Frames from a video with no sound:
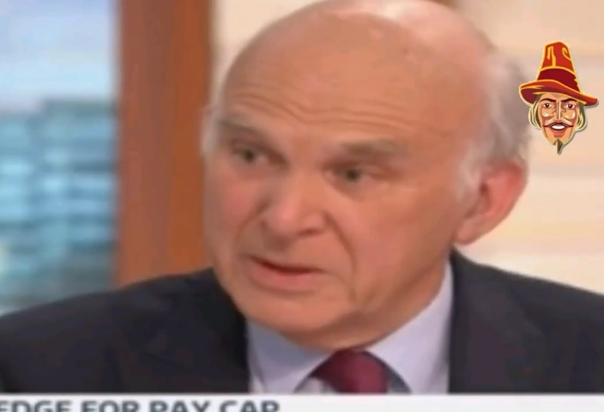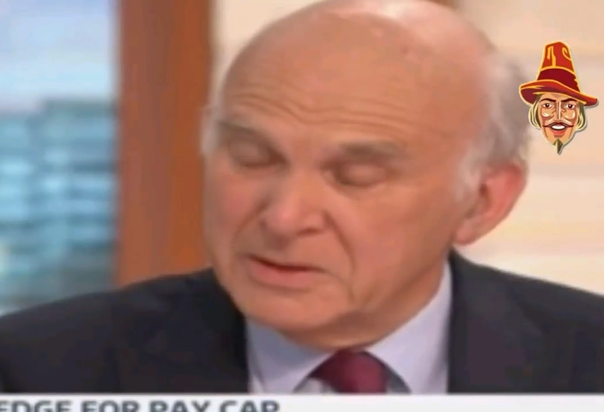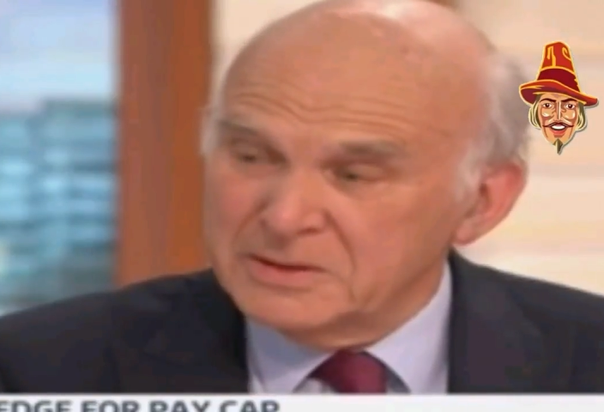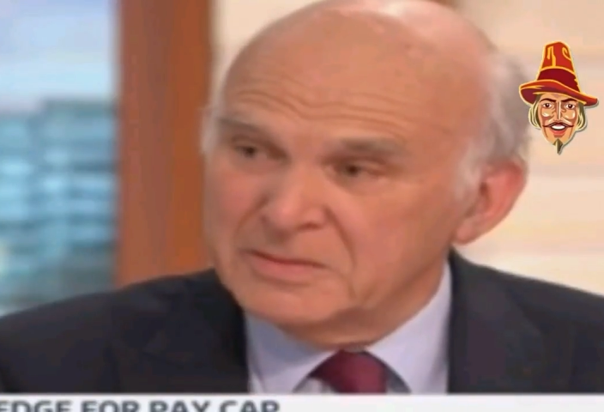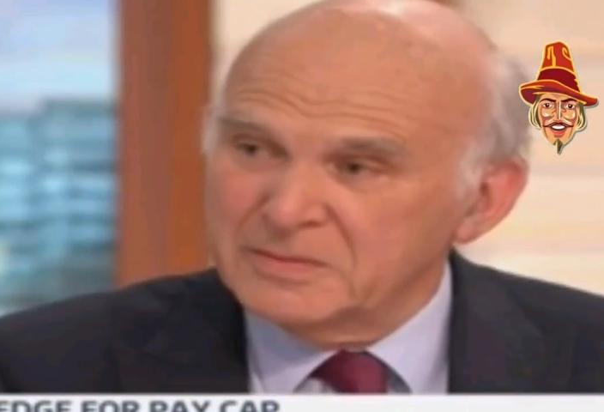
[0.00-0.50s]
Speaker 1: Right.
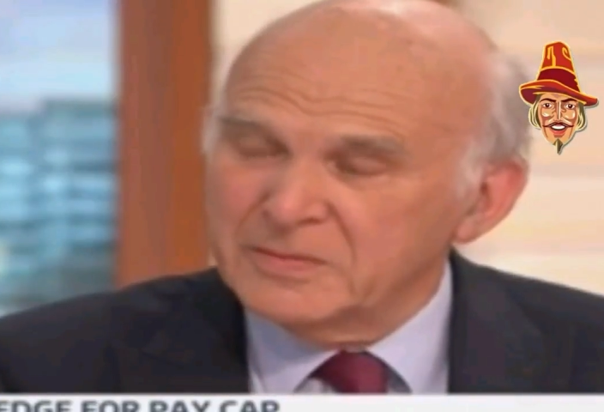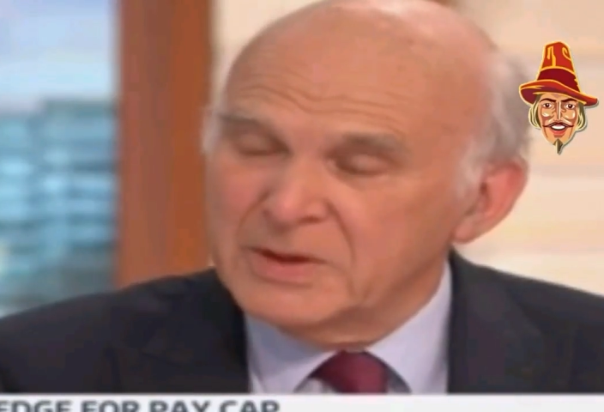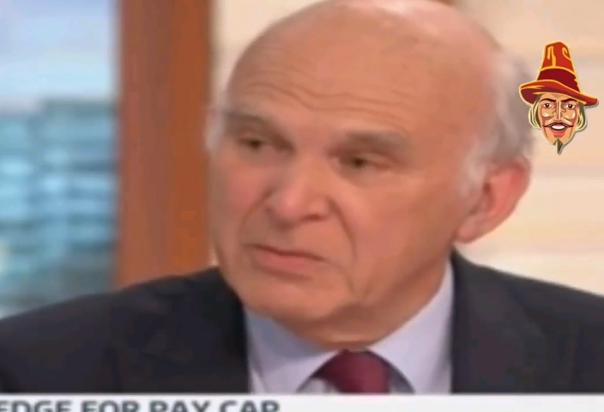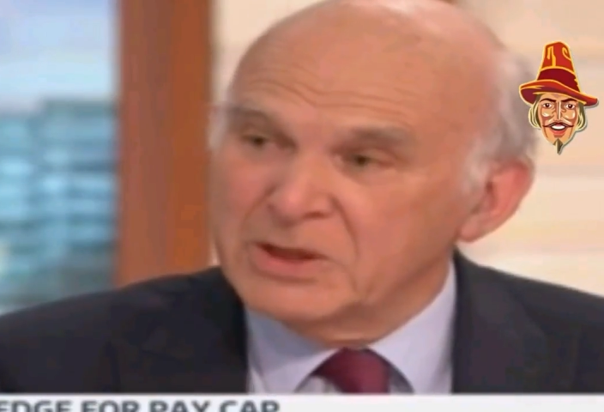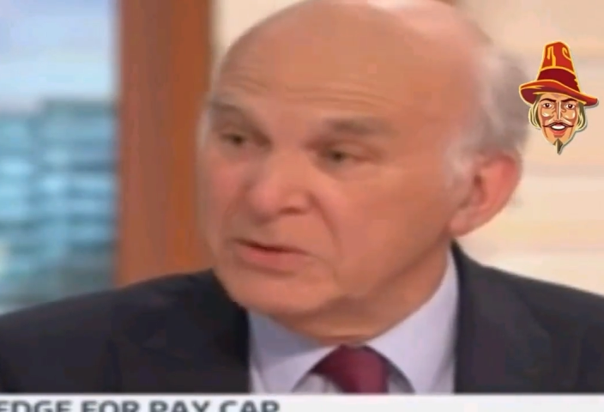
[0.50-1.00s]

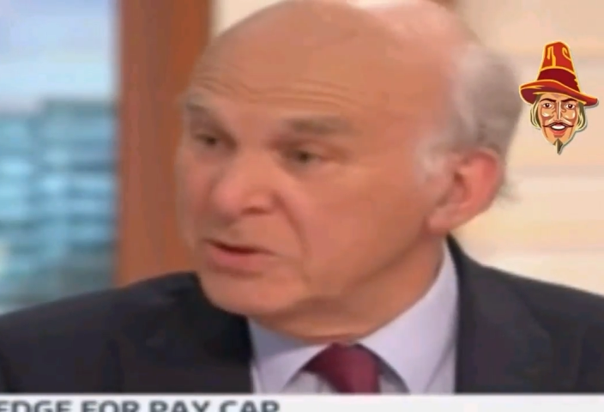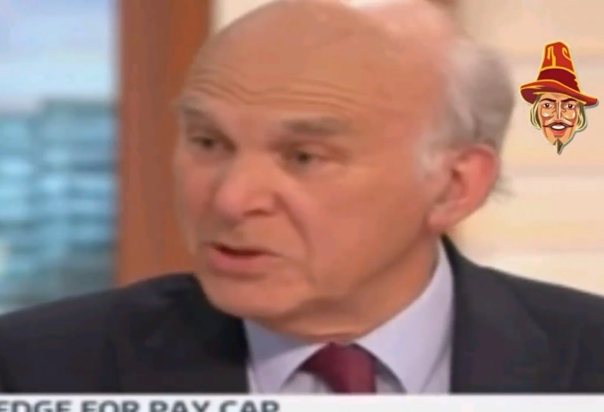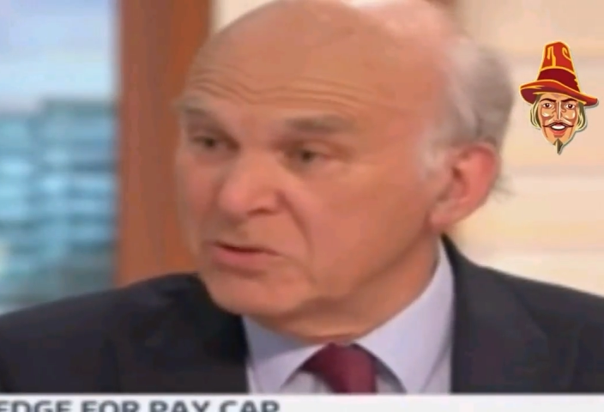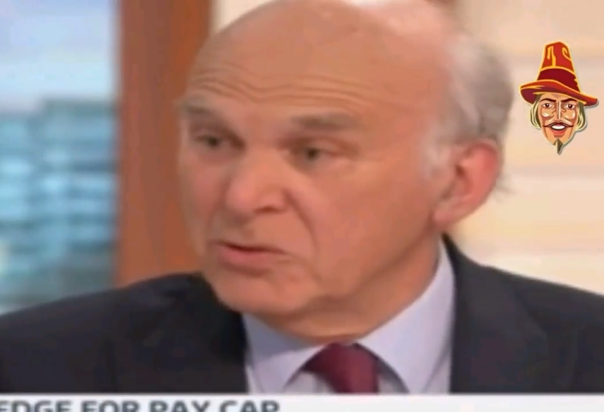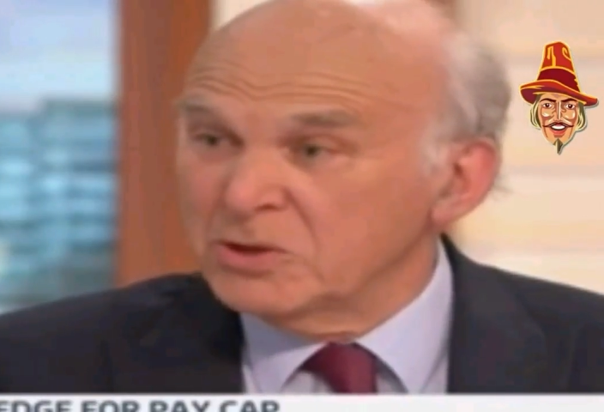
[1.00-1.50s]
Well, there's
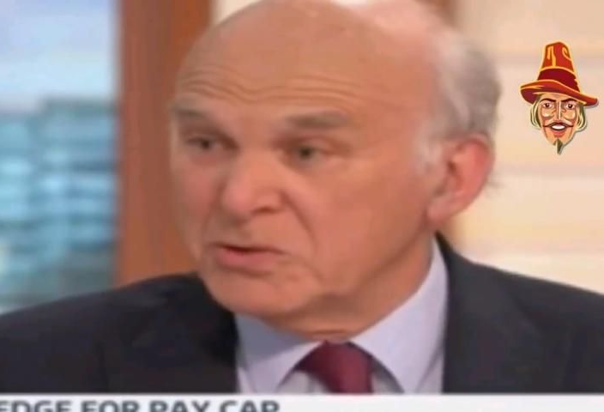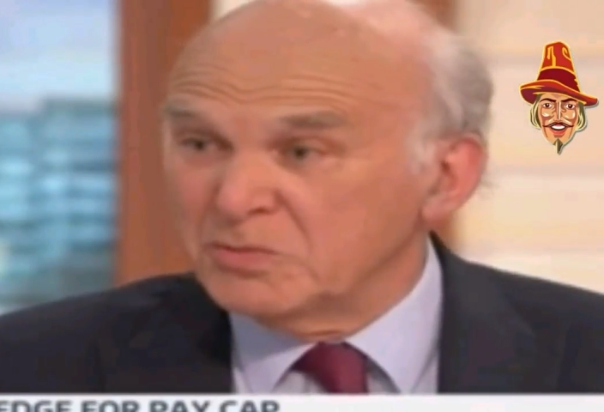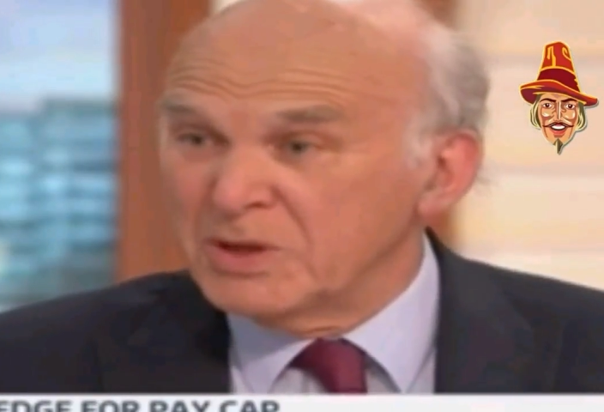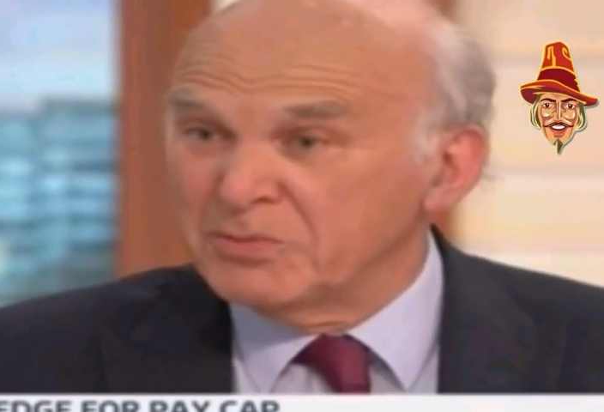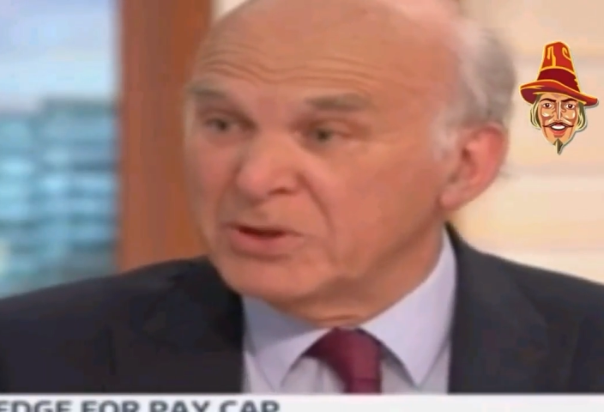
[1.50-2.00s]
a whole lot of
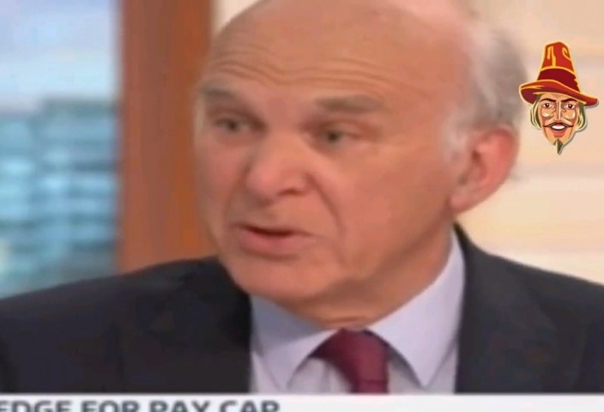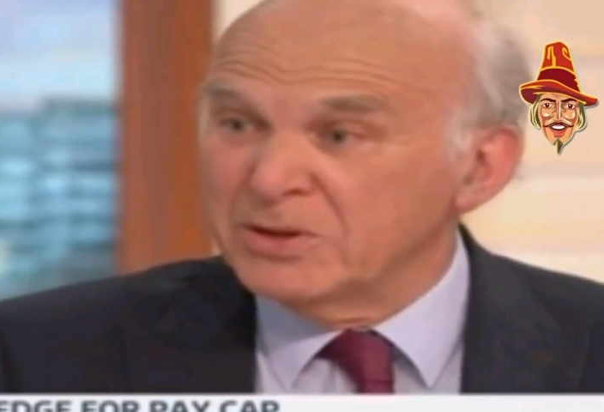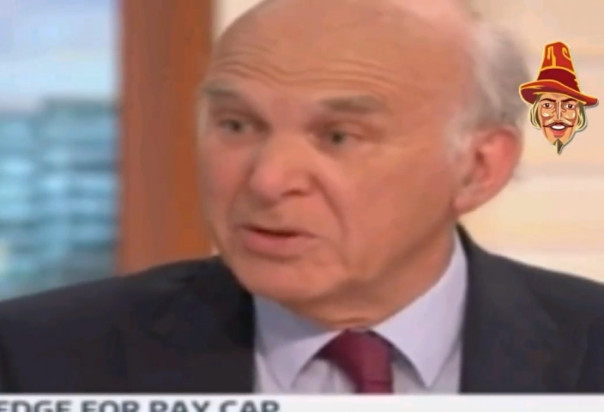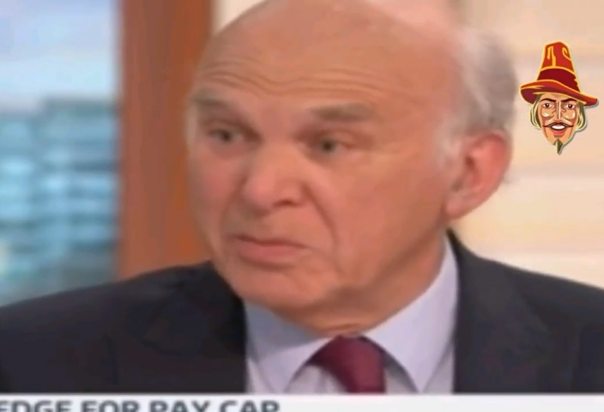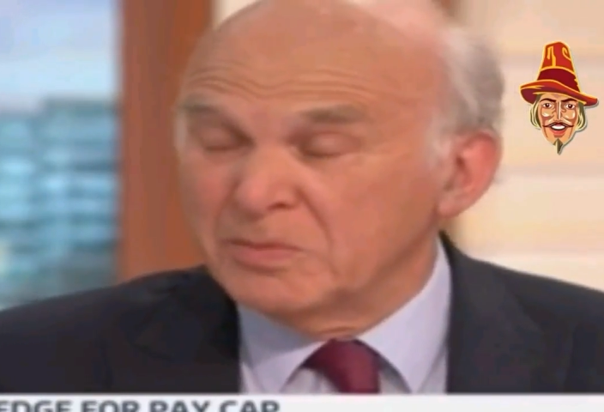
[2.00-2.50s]
people in
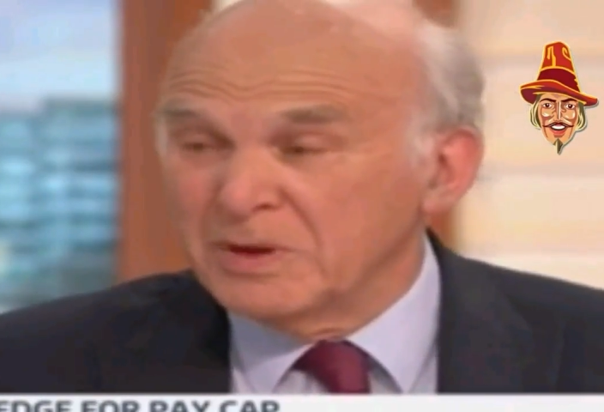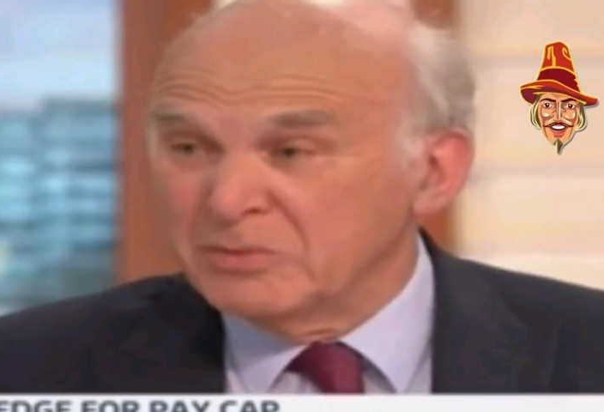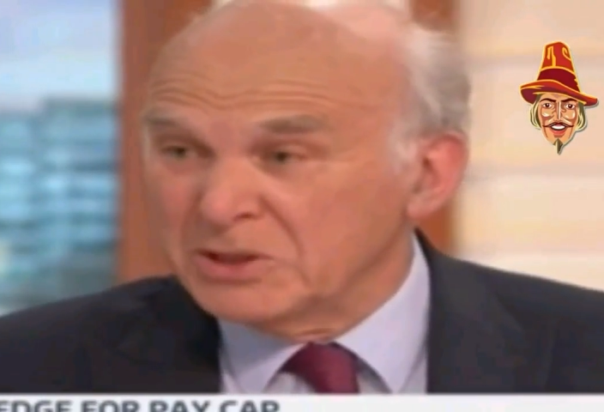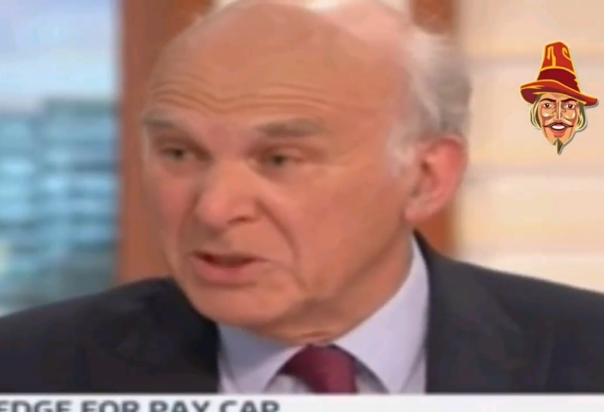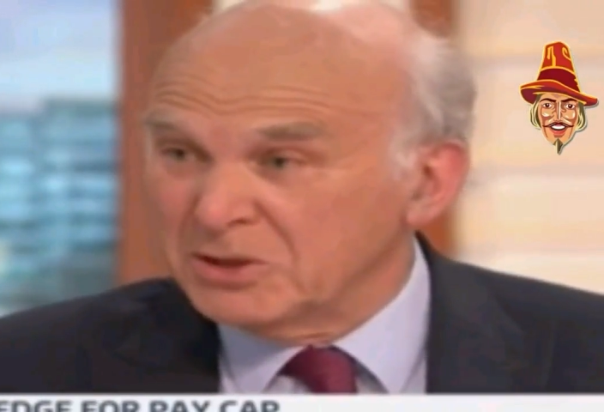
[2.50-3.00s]
the public